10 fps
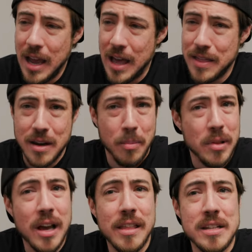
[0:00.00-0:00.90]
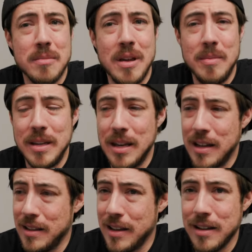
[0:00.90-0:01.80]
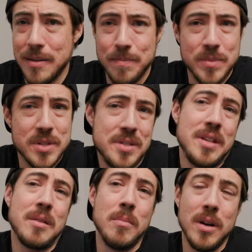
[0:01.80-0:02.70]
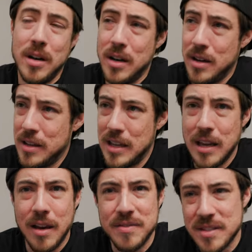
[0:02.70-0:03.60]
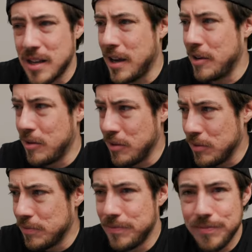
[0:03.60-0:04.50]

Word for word: and then apply that to maybe getting like a Sigma EF style,